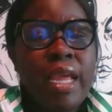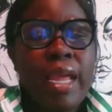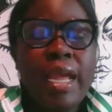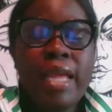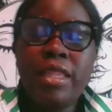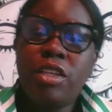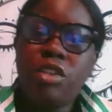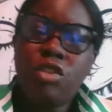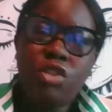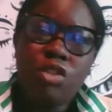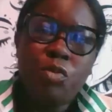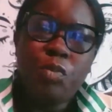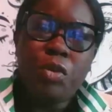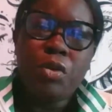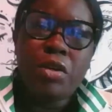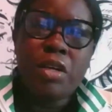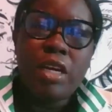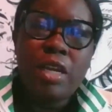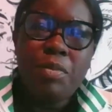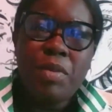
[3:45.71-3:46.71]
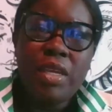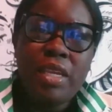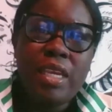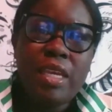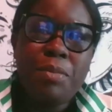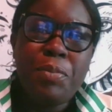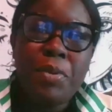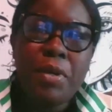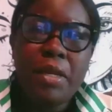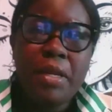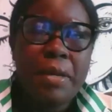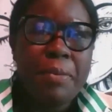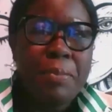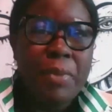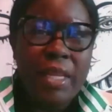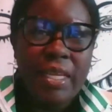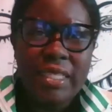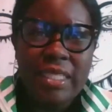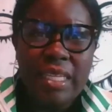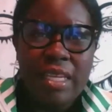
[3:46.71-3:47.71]
And then Jupiter coming in, putting a
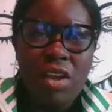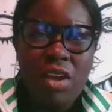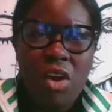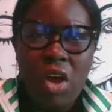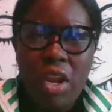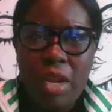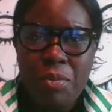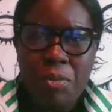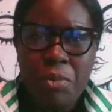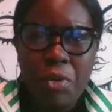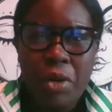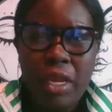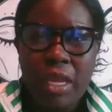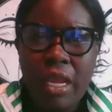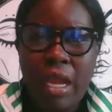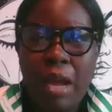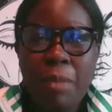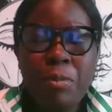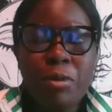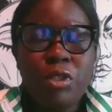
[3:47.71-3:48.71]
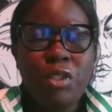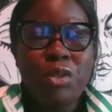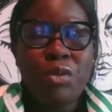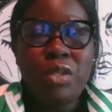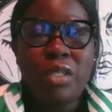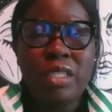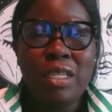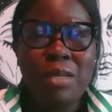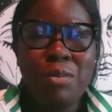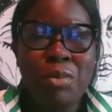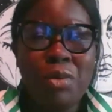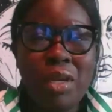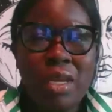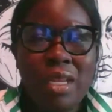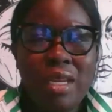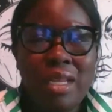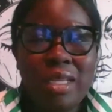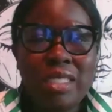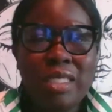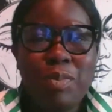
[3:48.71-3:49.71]
blessing on it, bringing opportunity,
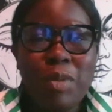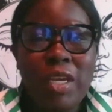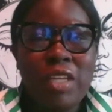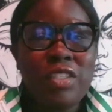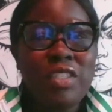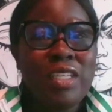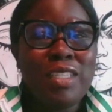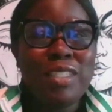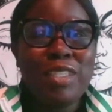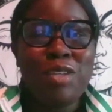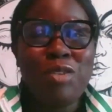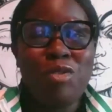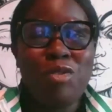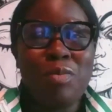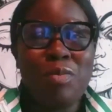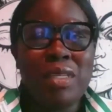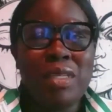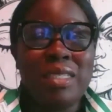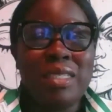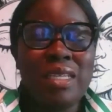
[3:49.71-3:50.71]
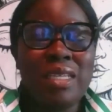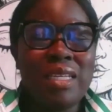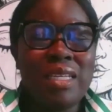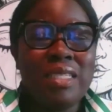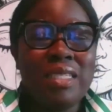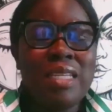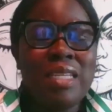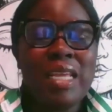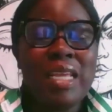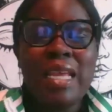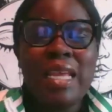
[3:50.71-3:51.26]
bringing expansion as it normally does.